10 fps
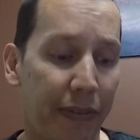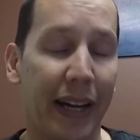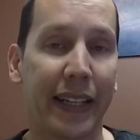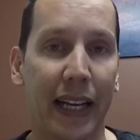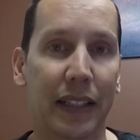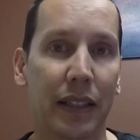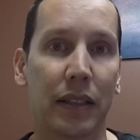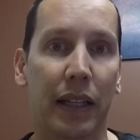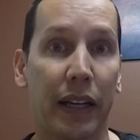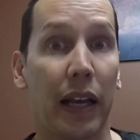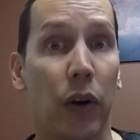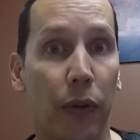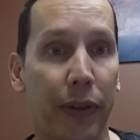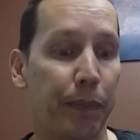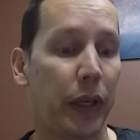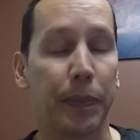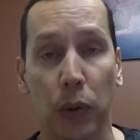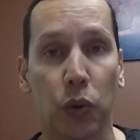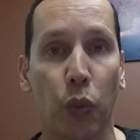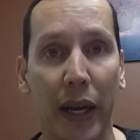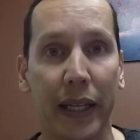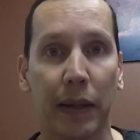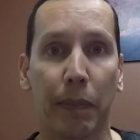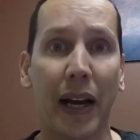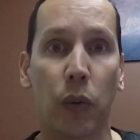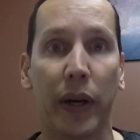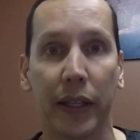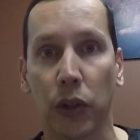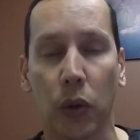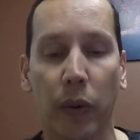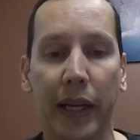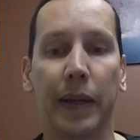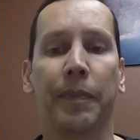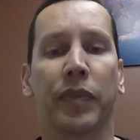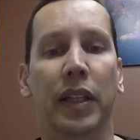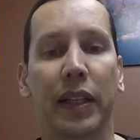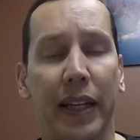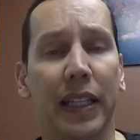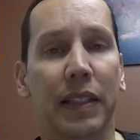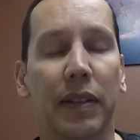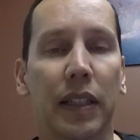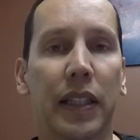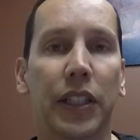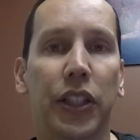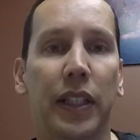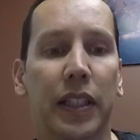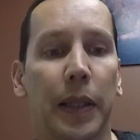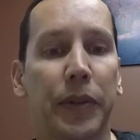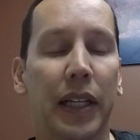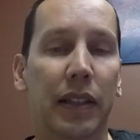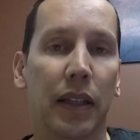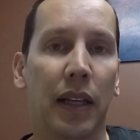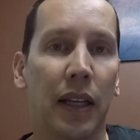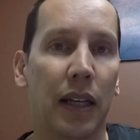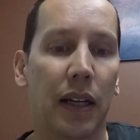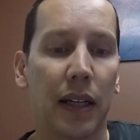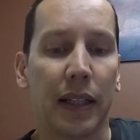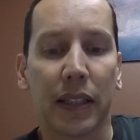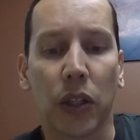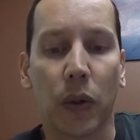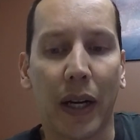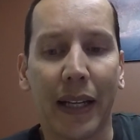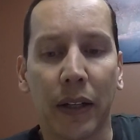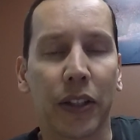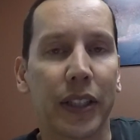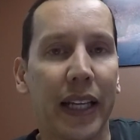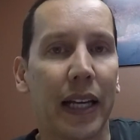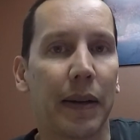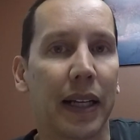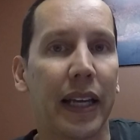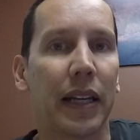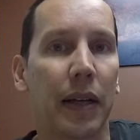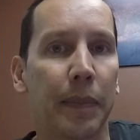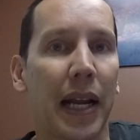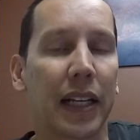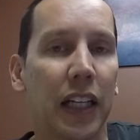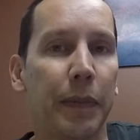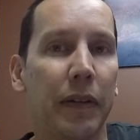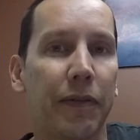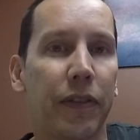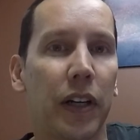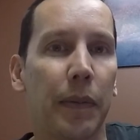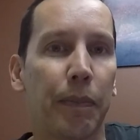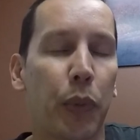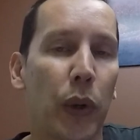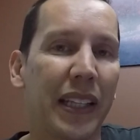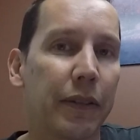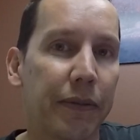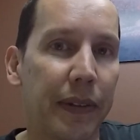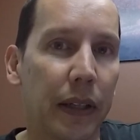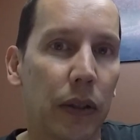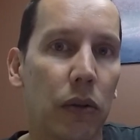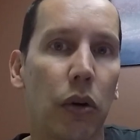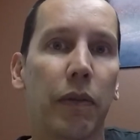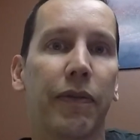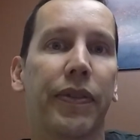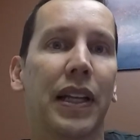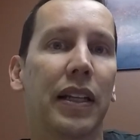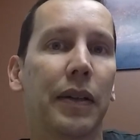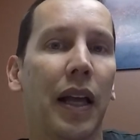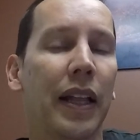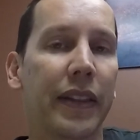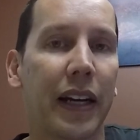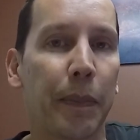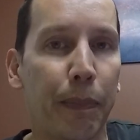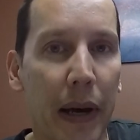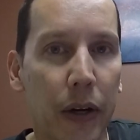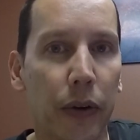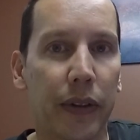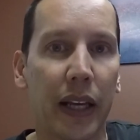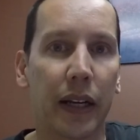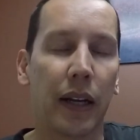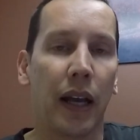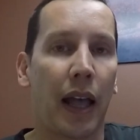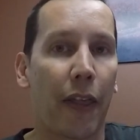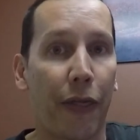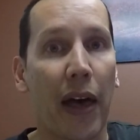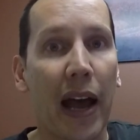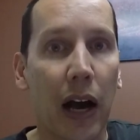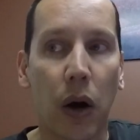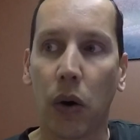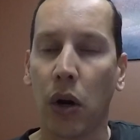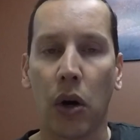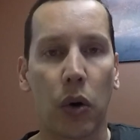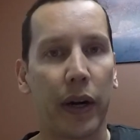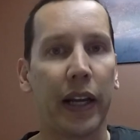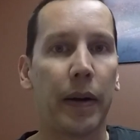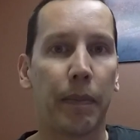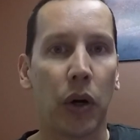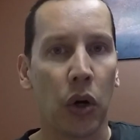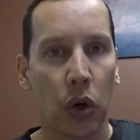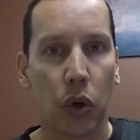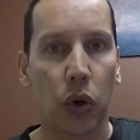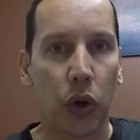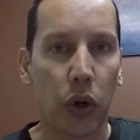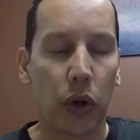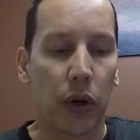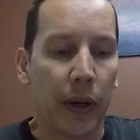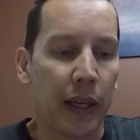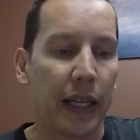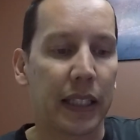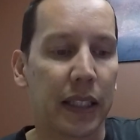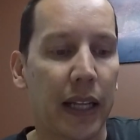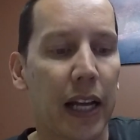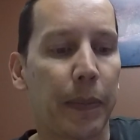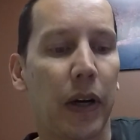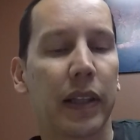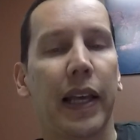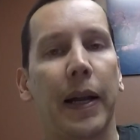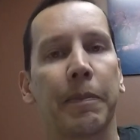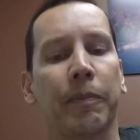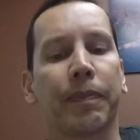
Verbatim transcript: Finances and health and people's weight and my weight and your weight. It is a touchy subject. So I understand. Again, I'm not coming from pointing the finger or feeling that I'm better than thou or him or her. It's not about that.